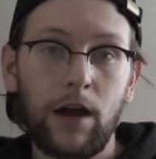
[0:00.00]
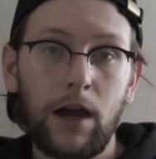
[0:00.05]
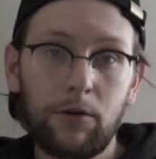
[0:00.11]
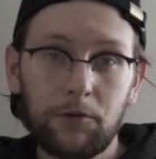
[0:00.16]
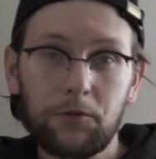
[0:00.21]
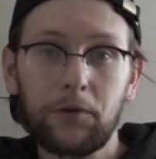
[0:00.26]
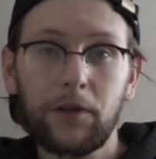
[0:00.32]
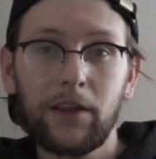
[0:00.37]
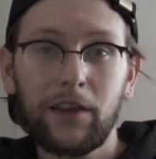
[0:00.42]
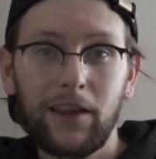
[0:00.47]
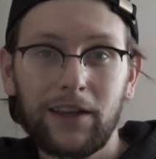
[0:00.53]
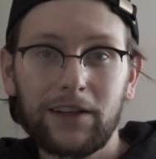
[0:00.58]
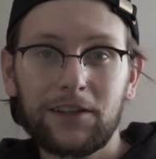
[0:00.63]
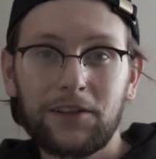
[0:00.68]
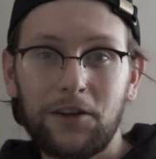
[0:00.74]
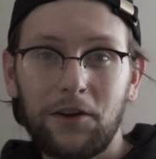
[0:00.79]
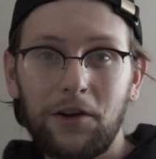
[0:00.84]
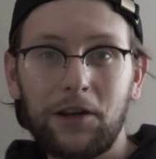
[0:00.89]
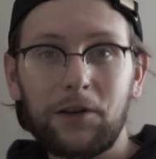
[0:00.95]
I would really like
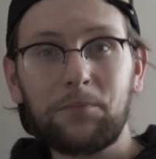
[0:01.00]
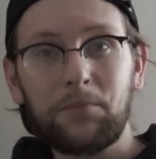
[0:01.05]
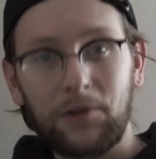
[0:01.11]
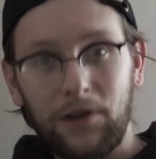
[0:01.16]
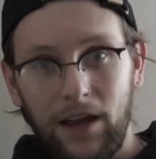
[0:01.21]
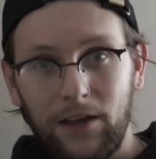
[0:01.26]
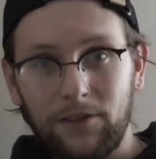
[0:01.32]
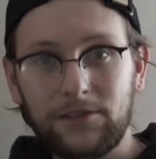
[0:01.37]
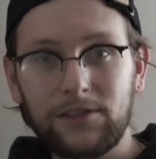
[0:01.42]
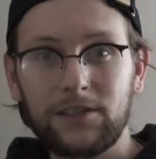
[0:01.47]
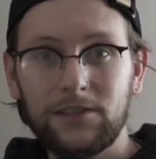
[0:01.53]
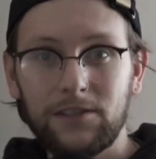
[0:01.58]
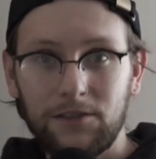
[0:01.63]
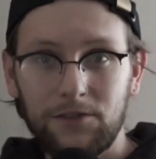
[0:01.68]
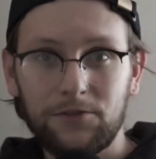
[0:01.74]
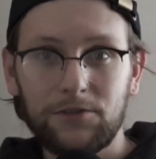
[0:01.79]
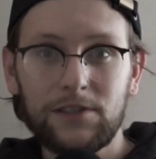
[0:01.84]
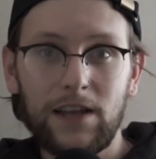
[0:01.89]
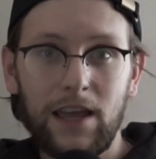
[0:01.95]
to know how to pronounce this
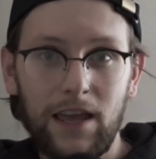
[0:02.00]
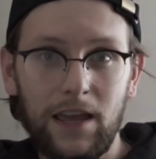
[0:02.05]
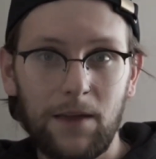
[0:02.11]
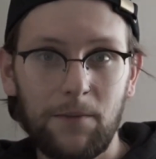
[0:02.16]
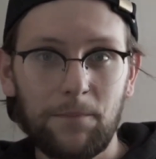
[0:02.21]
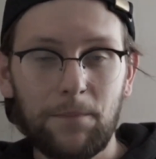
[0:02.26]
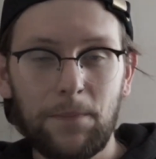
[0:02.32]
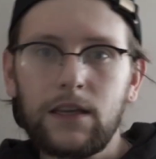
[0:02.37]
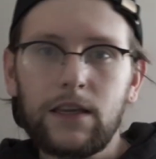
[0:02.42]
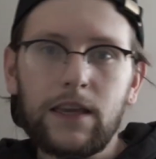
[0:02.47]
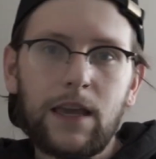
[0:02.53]
dude's name.